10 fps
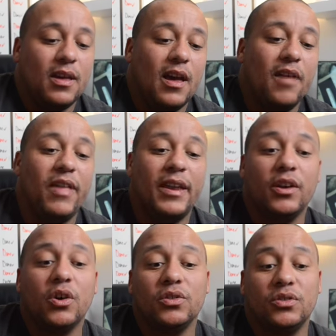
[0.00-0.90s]
and then it
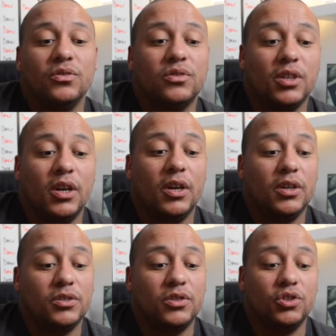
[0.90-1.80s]
goes on
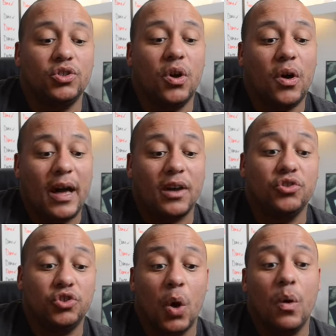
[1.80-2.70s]
to show, I can
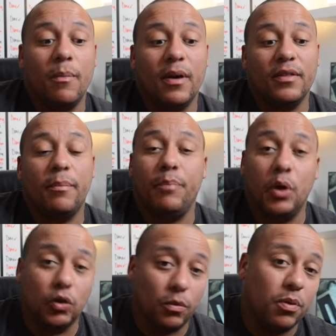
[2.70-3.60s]
show them the
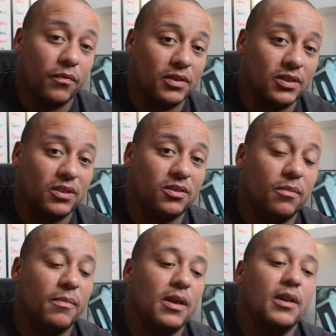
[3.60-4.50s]
build-up of the
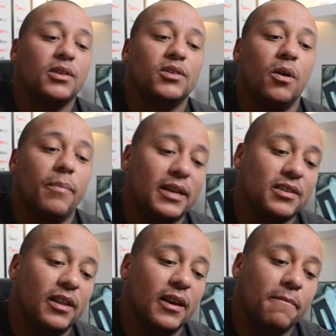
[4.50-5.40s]
system. So
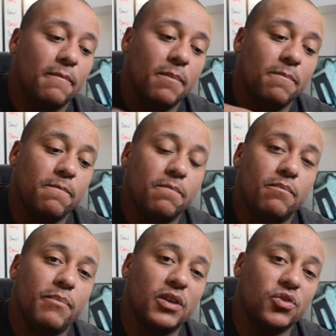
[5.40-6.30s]
basically,
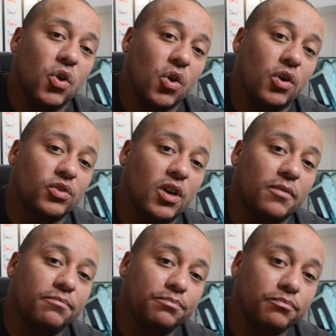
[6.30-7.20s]
base coat goes
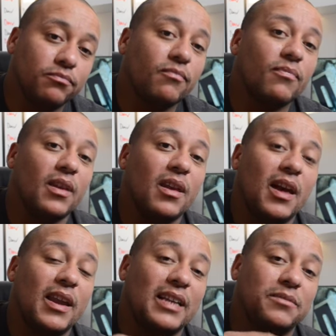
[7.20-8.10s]
on,
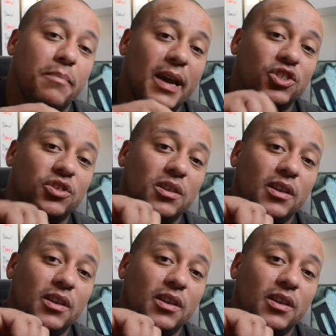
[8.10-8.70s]
and it has mesh